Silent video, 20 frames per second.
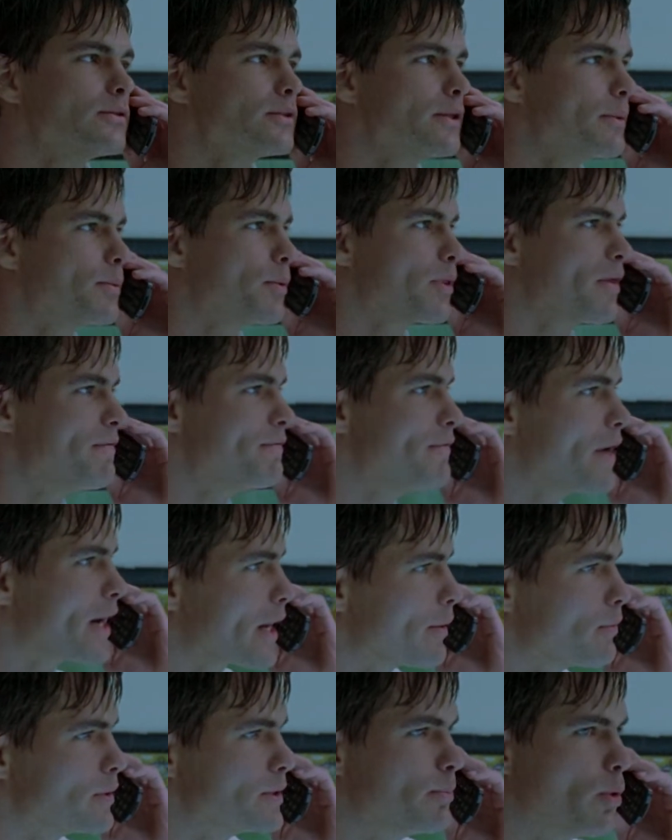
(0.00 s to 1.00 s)
Don't tell me where the
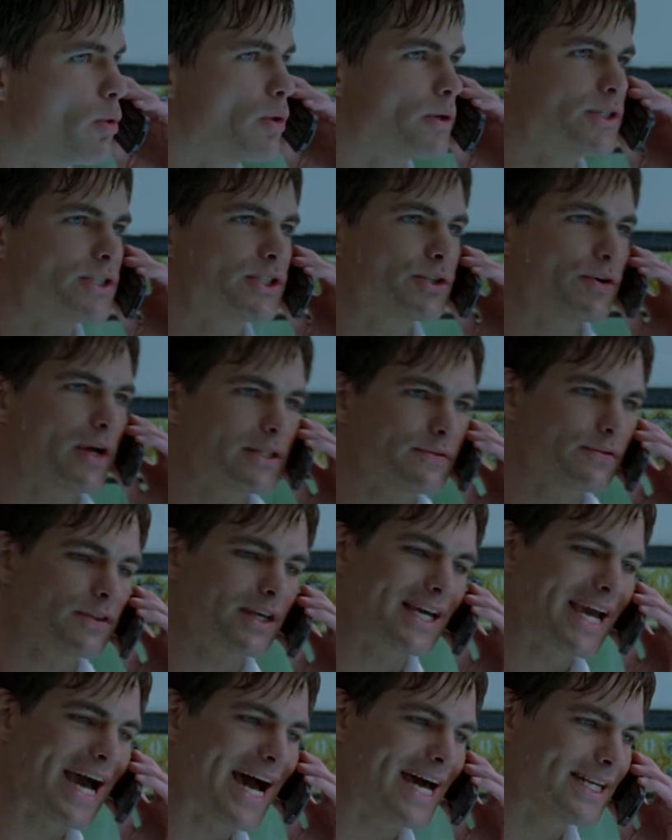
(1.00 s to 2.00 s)
fuck I was born. Just transfer
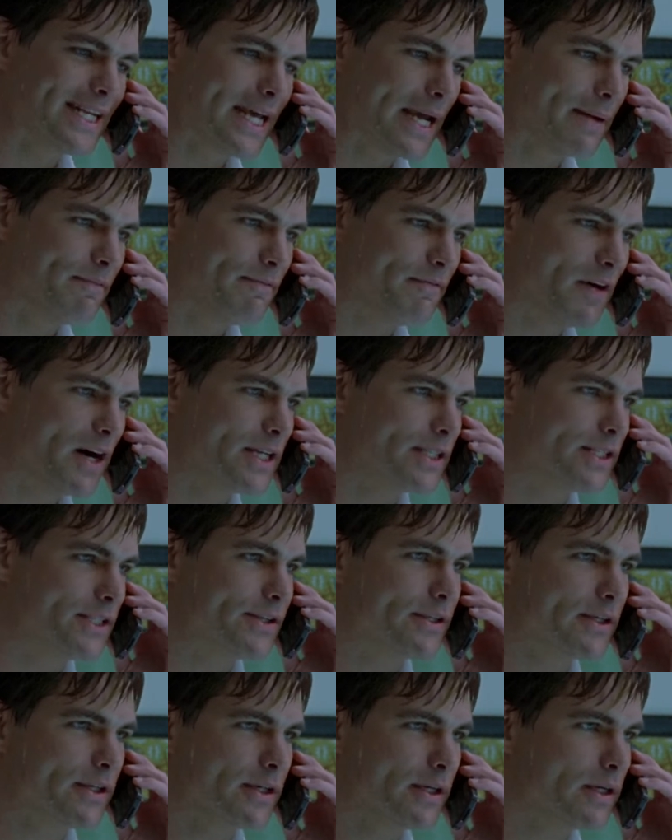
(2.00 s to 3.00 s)
the goddamn
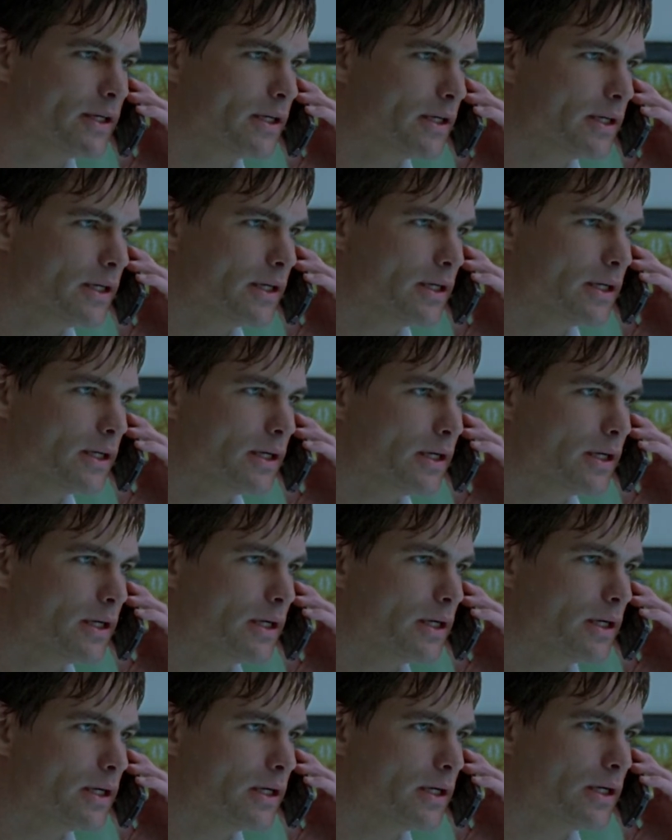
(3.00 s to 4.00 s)
funds. My
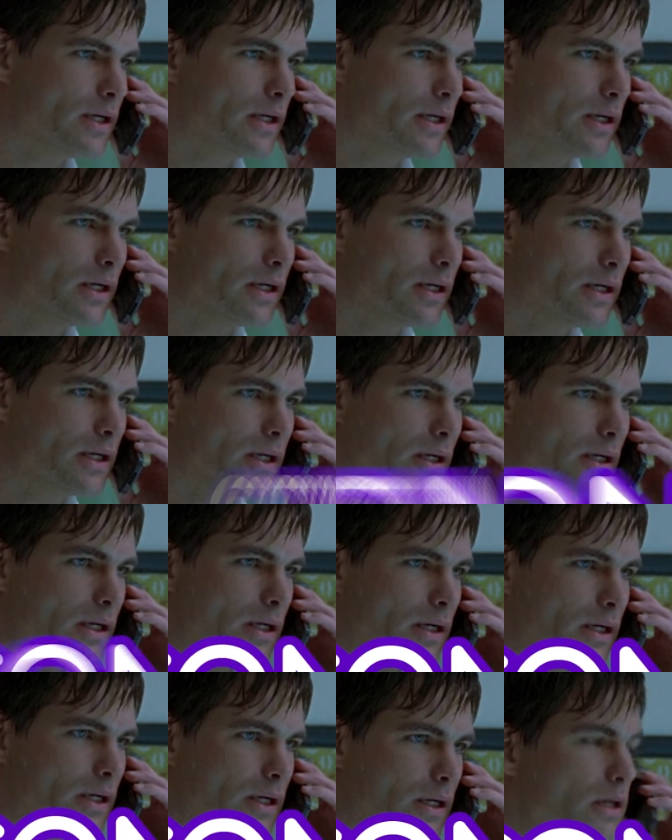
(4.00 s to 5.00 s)
man is on some con
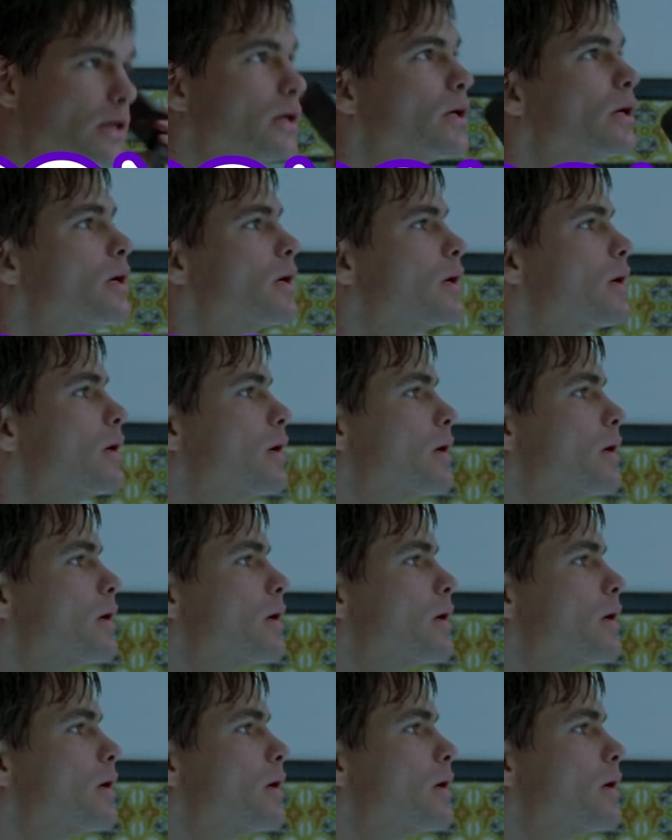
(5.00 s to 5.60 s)
man stuff.